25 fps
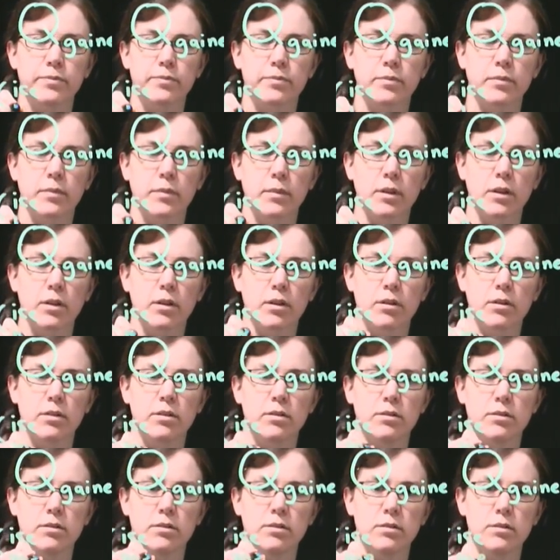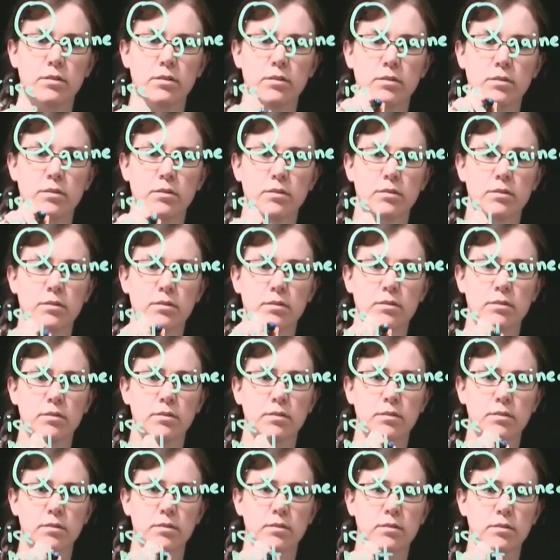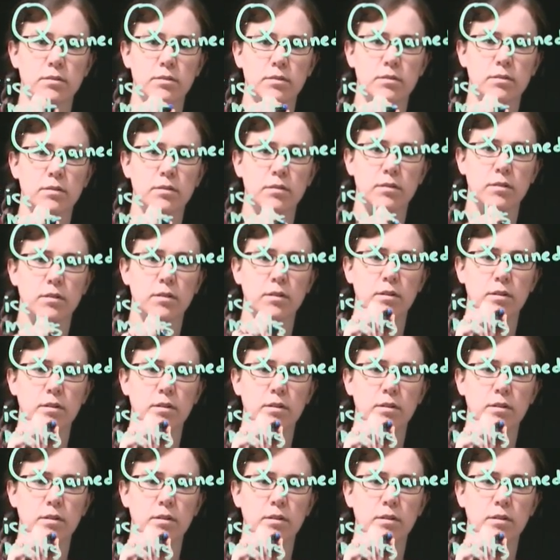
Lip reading: (silence)